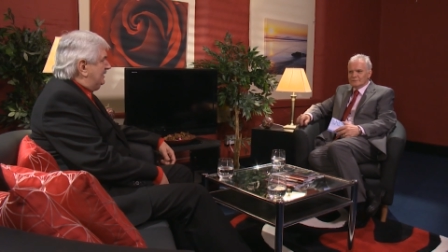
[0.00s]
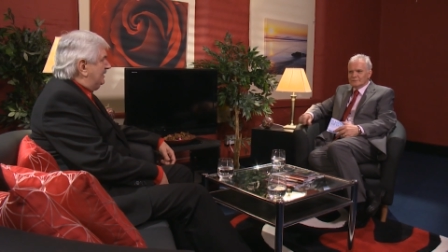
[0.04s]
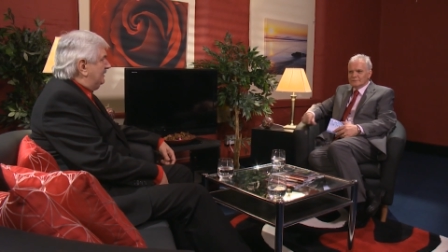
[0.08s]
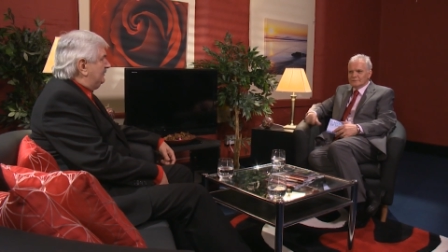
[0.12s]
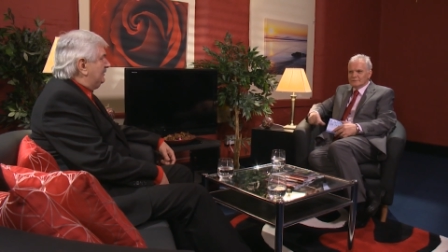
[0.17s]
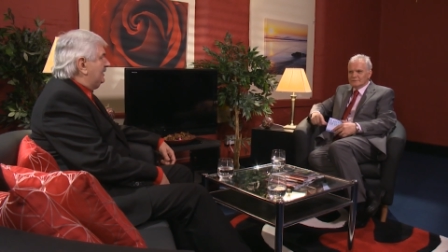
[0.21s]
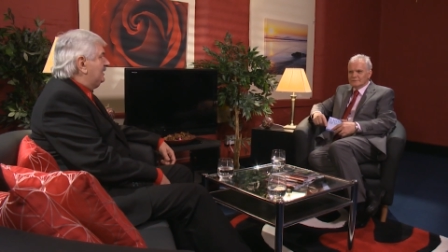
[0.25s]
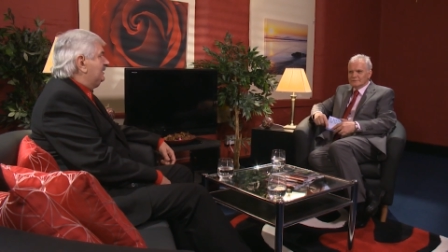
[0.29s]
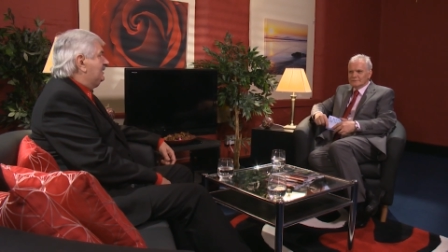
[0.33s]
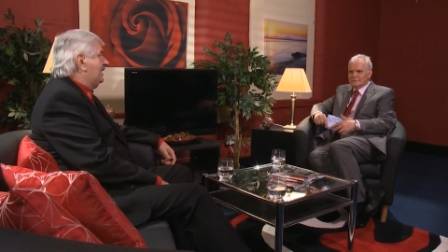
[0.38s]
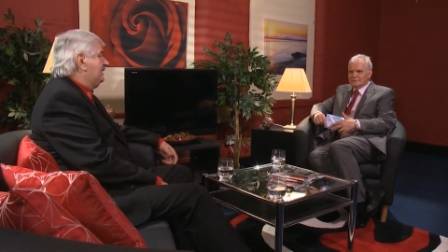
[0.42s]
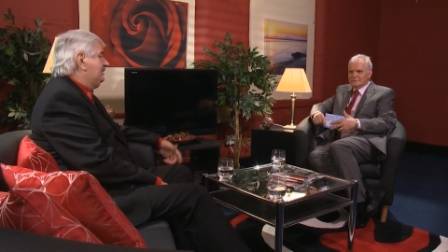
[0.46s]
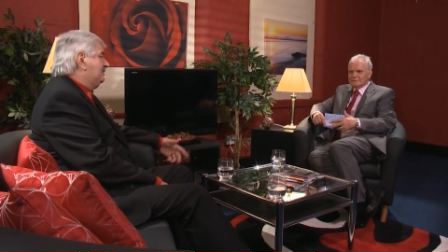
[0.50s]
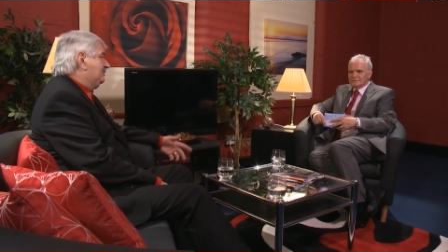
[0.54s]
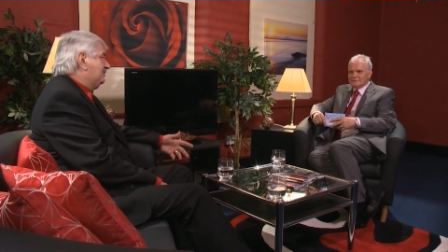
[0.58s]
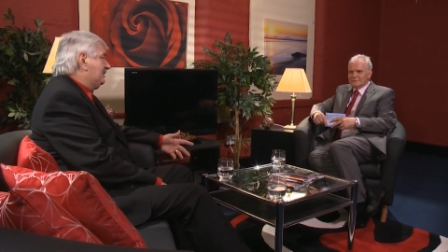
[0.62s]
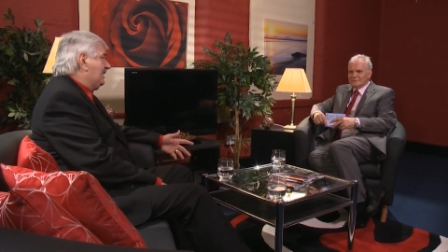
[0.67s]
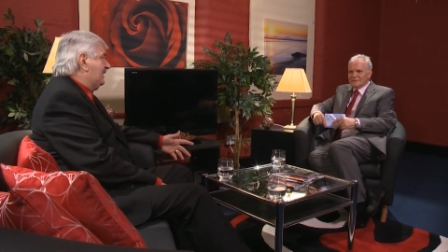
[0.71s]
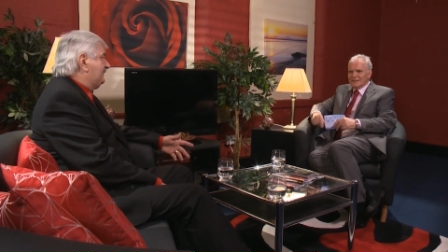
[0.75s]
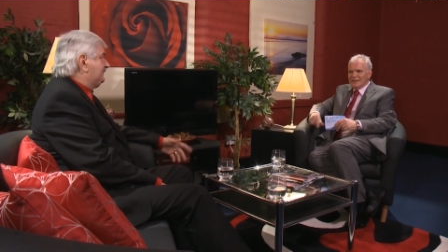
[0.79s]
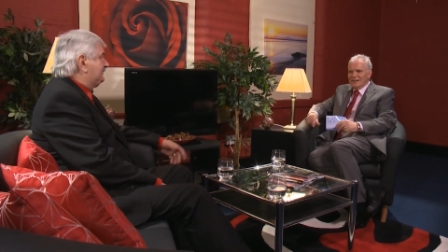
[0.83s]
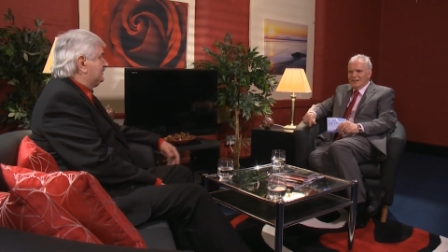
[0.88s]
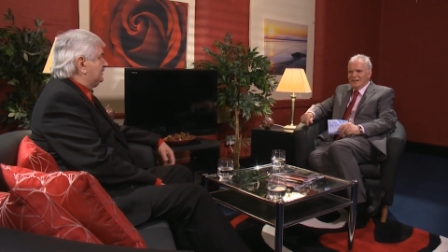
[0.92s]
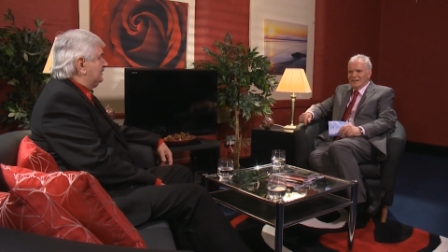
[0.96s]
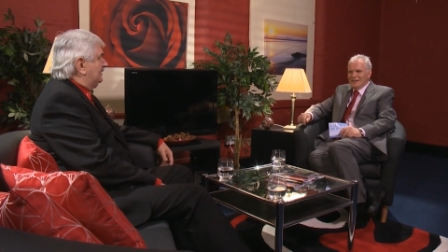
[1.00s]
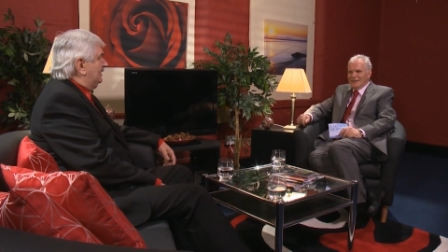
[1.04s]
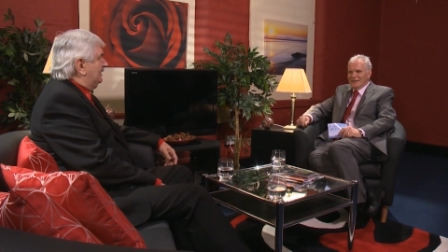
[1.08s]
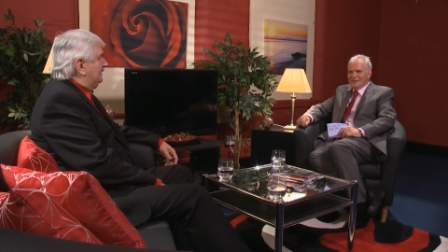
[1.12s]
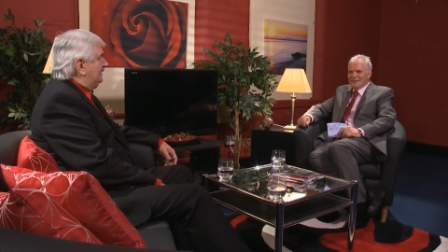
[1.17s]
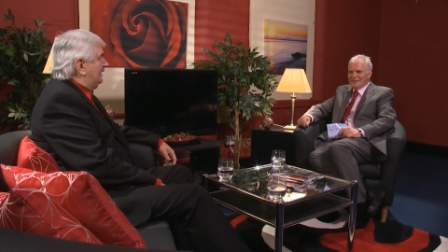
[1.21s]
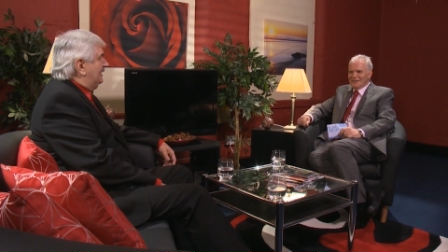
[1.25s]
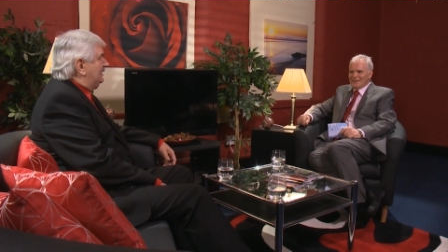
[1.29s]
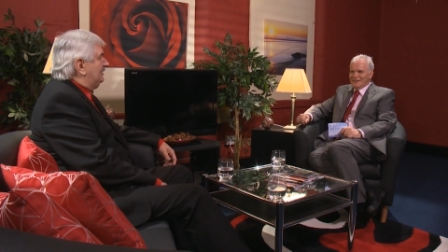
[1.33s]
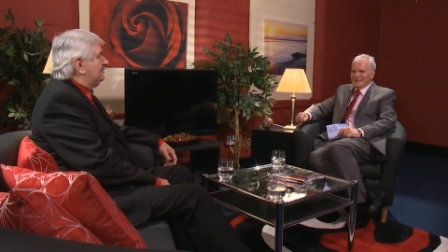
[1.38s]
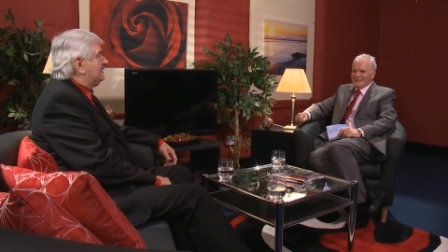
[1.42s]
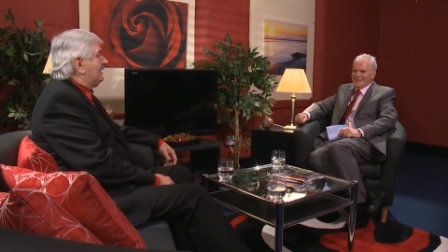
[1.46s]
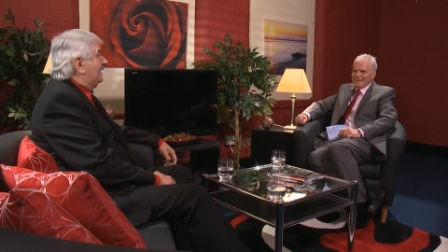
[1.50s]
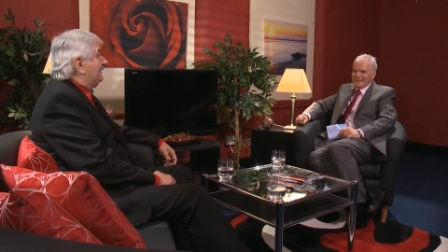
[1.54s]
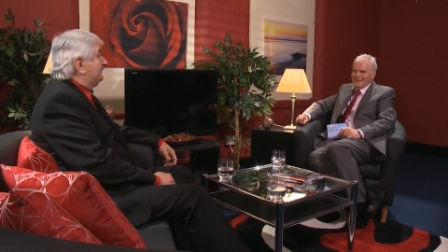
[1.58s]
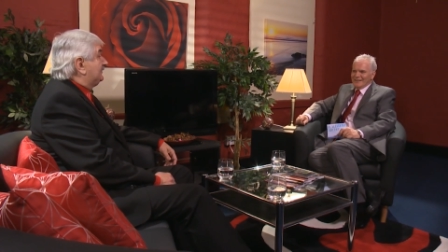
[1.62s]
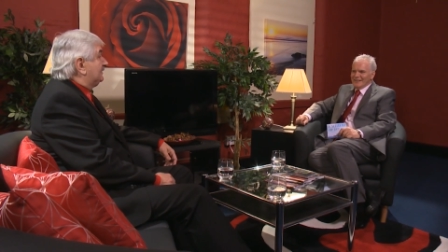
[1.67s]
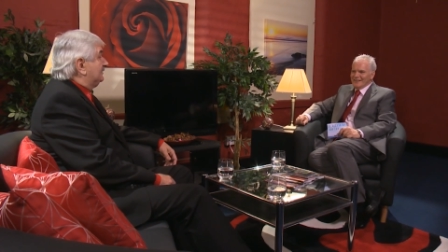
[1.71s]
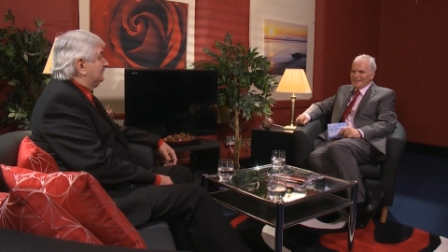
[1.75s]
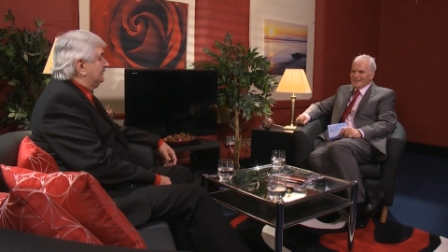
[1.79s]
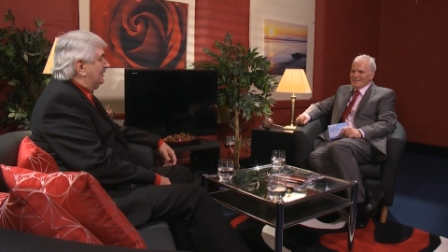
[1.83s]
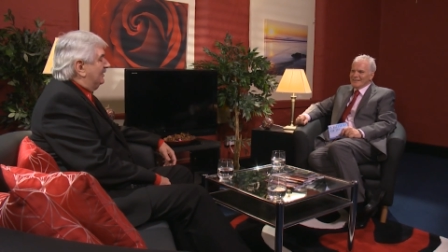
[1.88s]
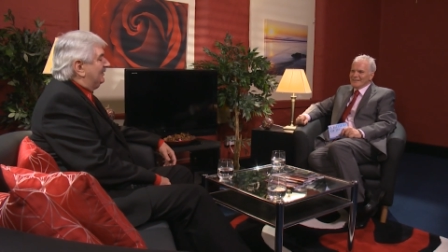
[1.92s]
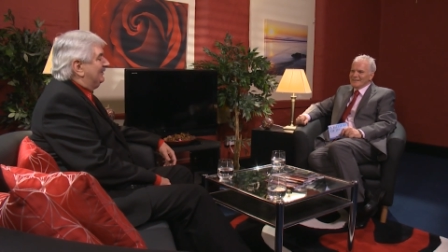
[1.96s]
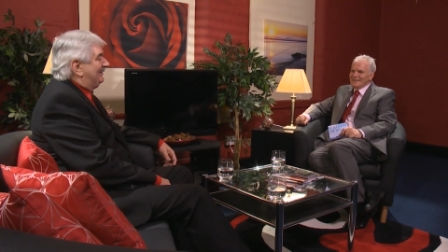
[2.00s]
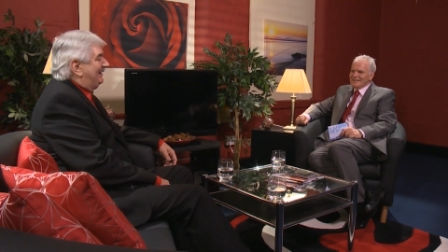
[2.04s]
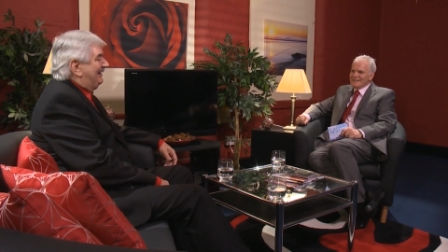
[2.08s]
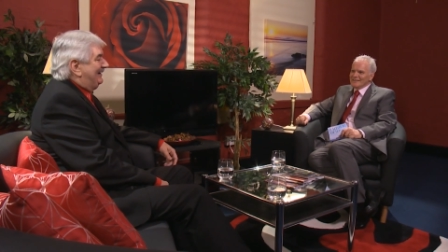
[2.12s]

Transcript: well, I look after. I, I, look after No,